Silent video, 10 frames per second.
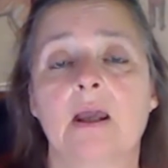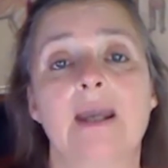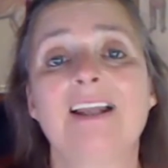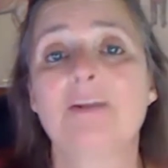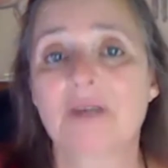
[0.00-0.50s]

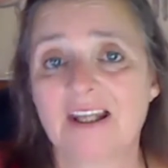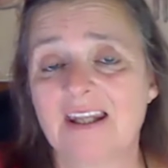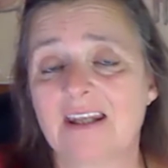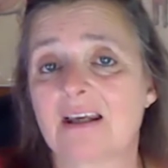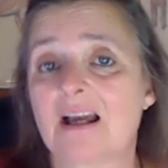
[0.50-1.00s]
In the
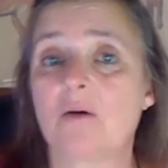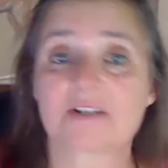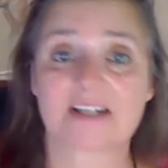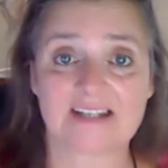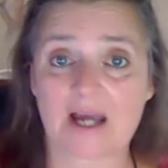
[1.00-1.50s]
beginning, I was
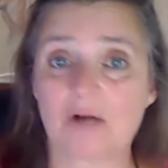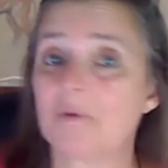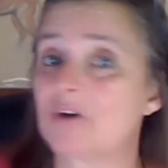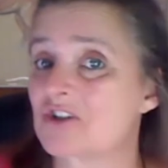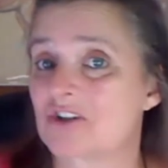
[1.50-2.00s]
in doubt
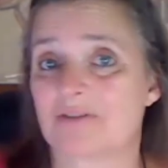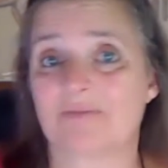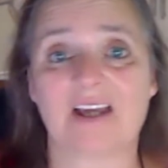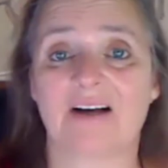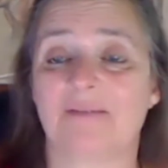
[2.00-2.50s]
because,
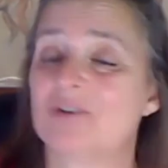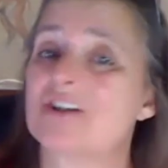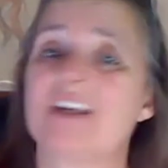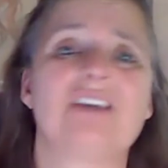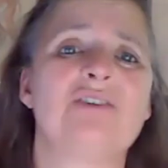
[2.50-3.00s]
yeah, you
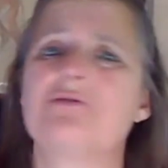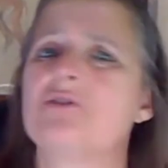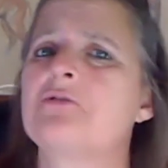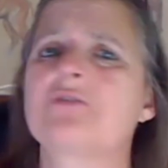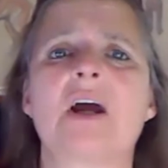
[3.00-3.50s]
see,
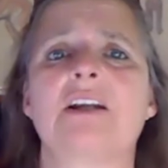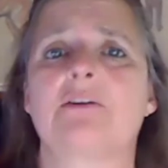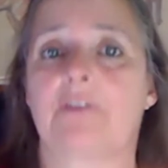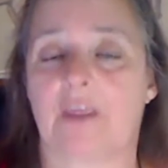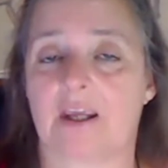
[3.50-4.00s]
you've tried
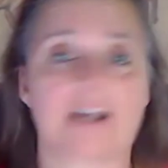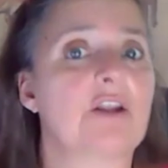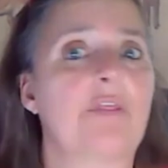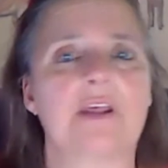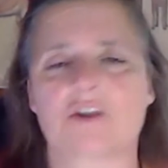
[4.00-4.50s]
everything and
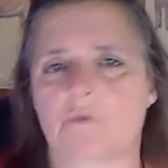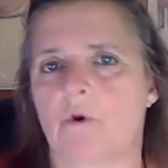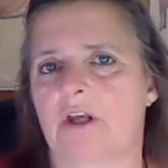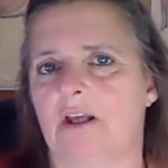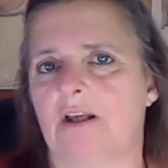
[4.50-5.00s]
nothing is
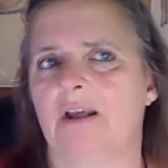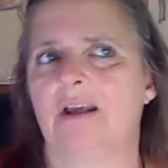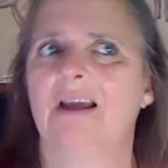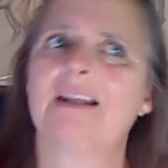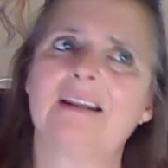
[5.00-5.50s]
working.
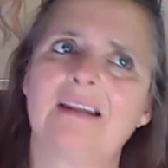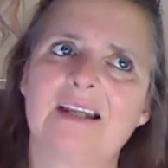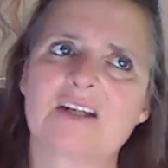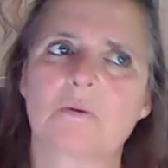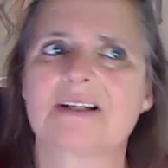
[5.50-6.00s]
And then
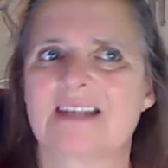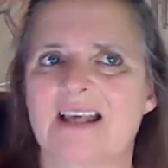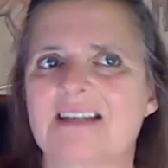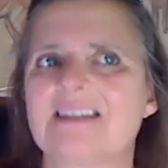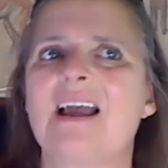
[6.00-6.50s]
this one
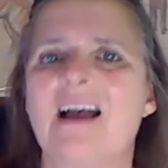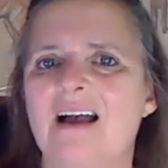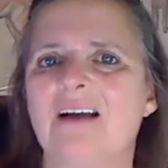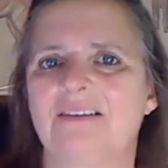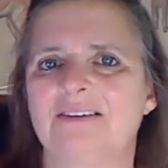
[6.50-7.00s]
says,
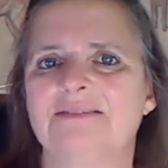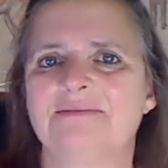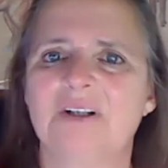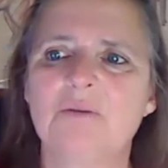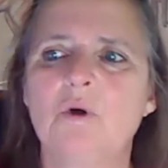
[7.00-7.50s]
yeah,
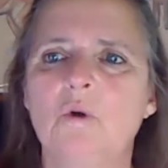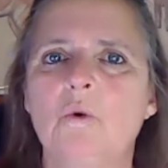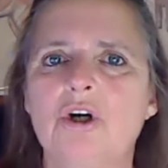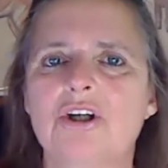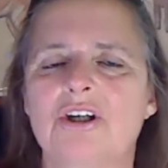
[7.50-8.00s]
it will
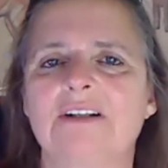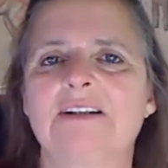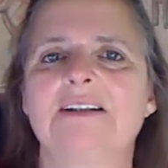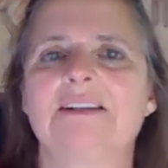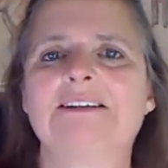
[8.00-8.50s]
work.
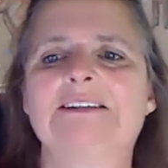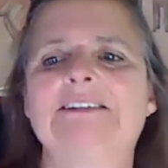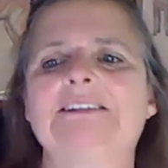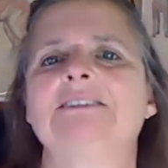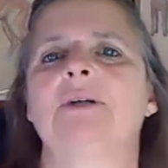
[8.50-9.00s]

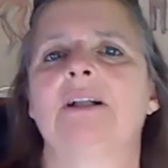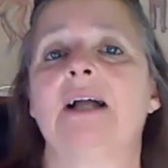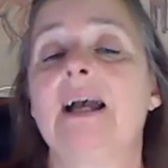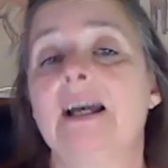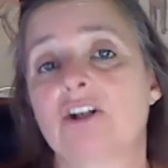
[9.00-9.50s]
Well,
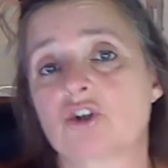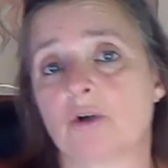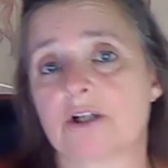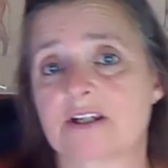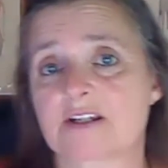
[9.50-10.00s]
I had a
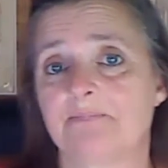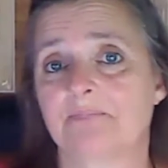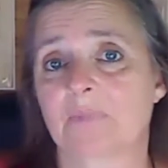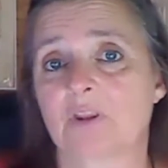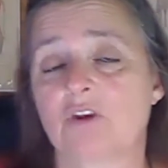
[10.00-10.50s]
choice.
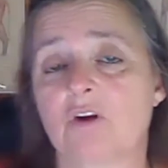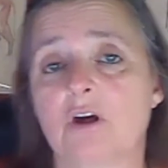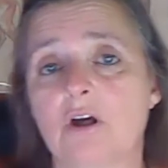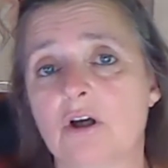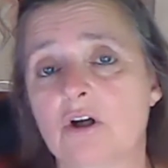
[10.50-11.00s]

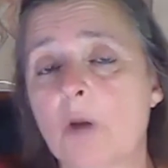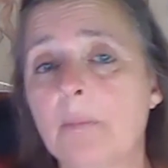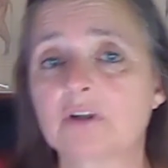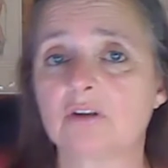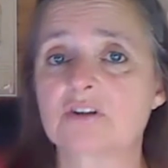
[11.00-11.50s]
The
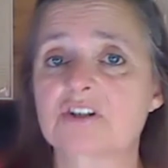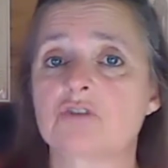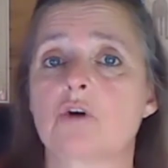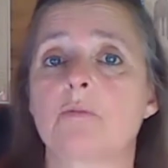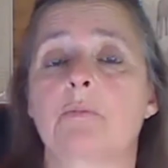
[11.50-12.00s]
carpal tunnel
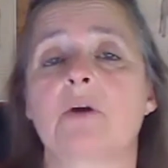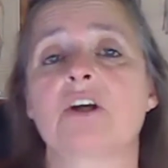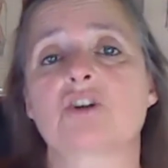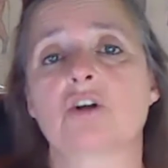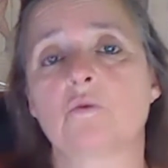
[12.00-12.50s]
syndrome
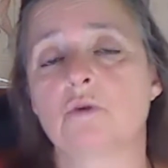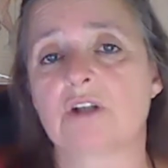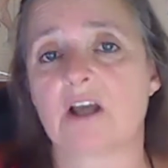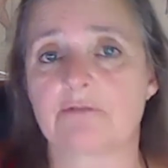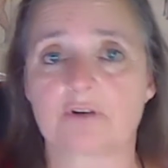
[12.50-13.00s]
operation would
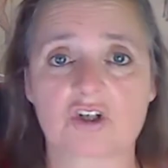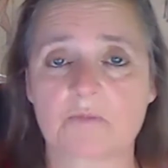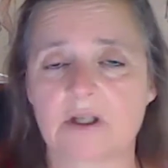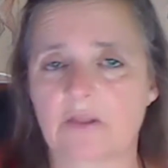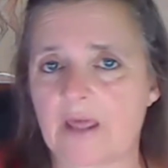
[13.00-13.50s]
have cost
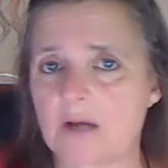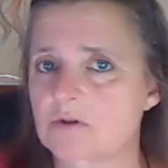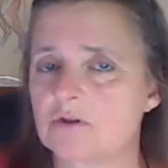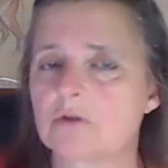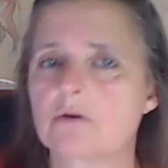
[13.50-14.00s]
me
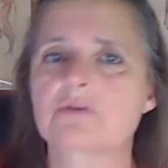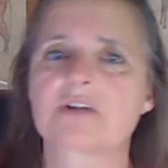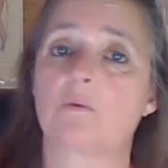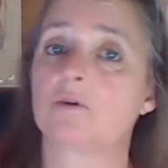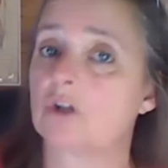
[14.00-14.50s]
€1,000 and
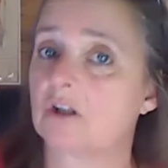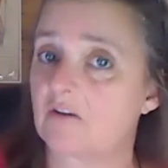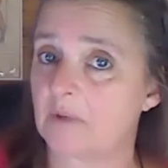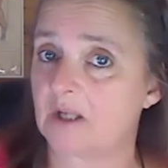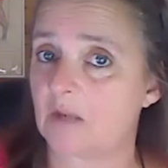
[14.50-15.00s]
I would not have
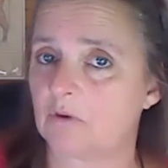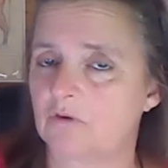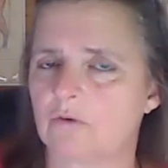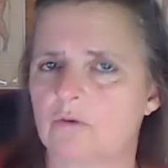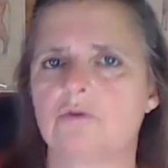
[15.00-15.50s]
been able
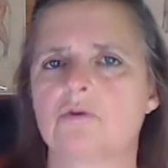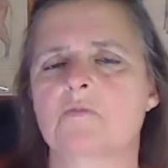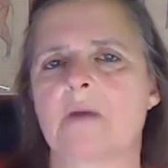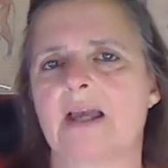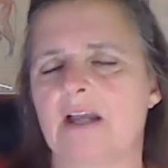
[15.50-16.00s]
to use
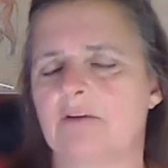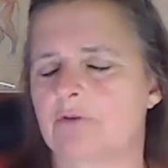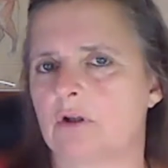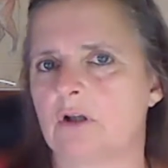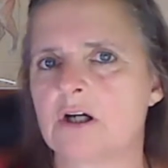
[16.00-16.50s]
my hand for
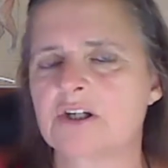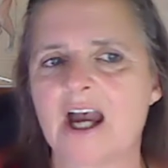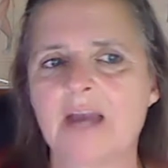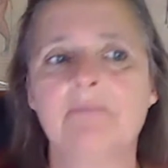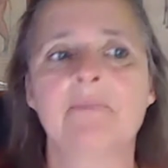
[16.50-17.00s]
a long
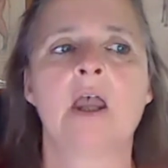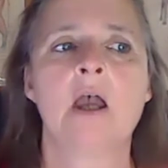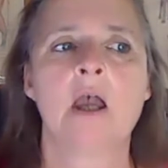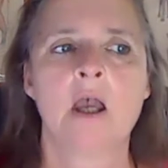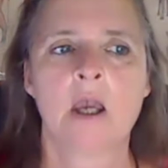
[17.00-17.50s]
time.
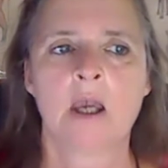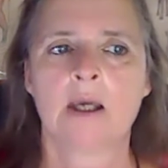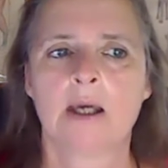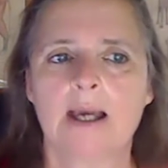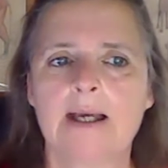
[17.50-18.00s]

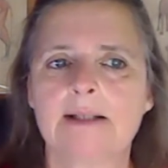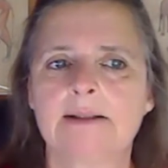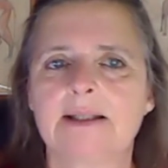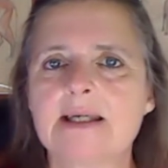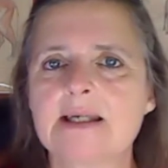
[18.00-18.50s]
And
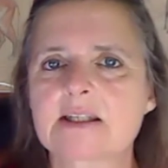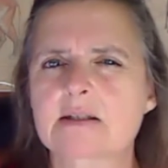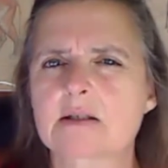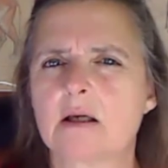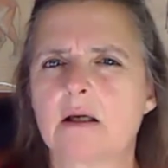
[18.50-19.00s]

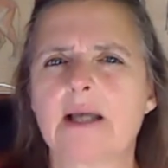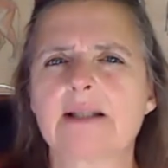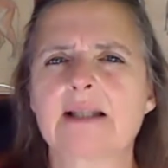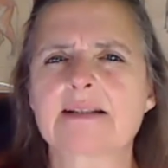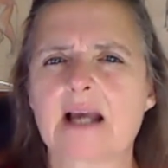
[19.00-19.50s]
his, at
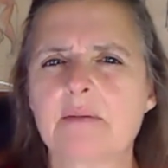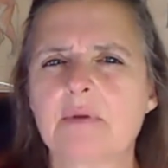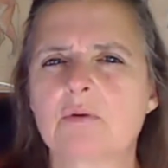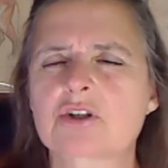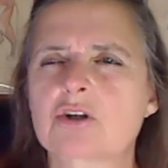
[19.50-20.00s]
that time, it
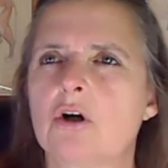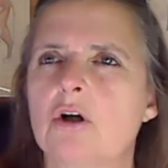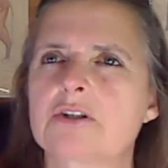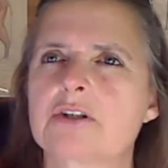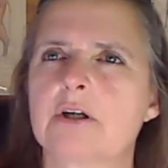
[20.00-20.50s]
was
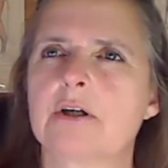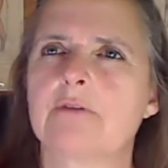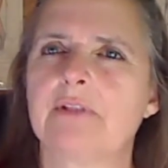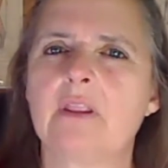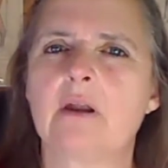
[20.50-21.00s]
called the
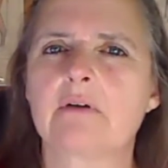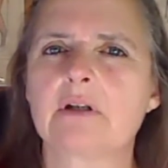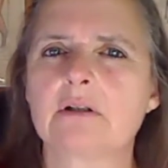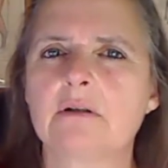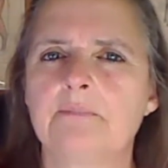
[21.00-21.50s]

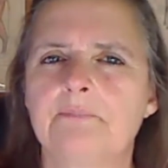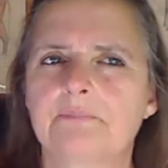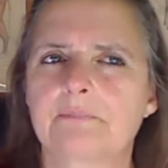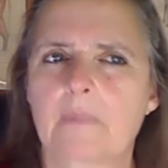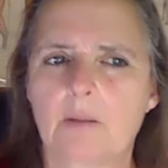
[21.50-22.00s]
veterinarian
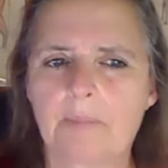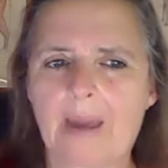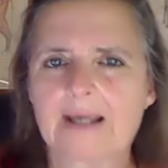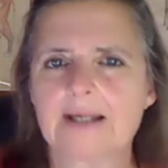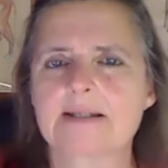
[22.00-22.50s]

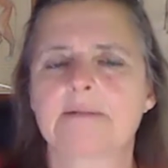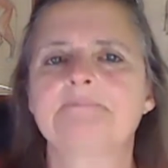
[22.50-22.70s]
packet.